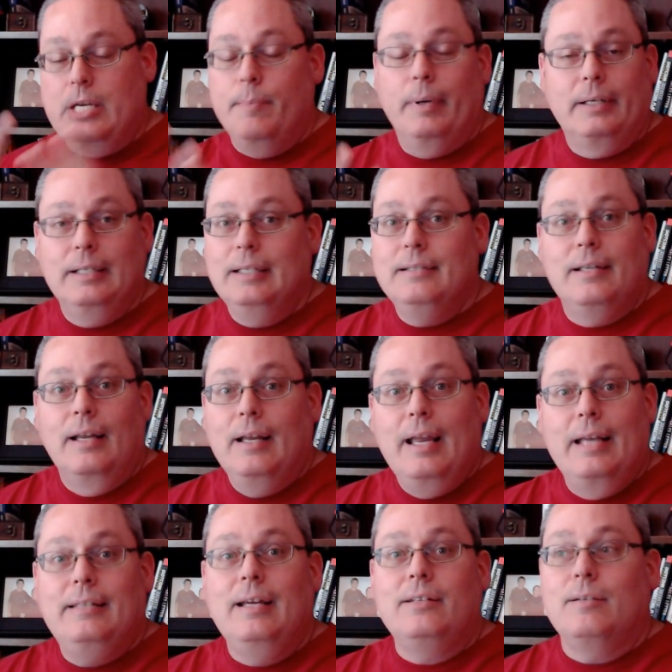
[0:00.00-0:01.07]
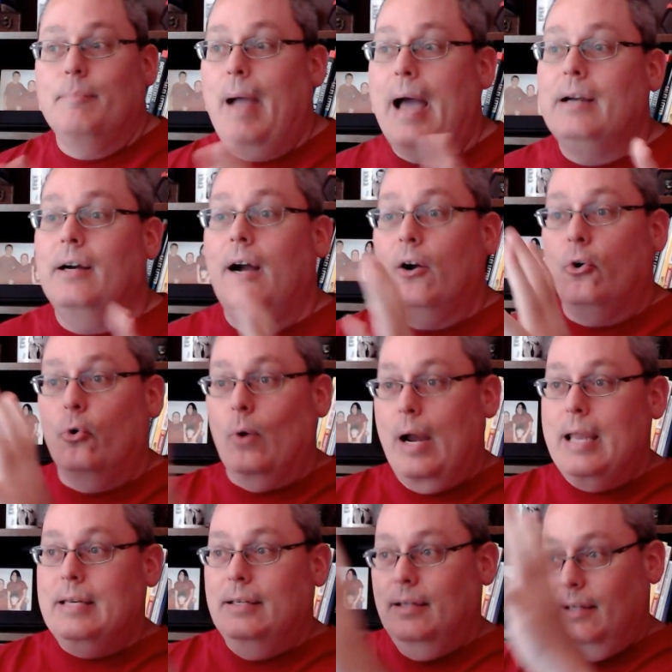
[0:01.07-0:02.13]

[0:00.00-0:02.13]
Because it doesn't matter how great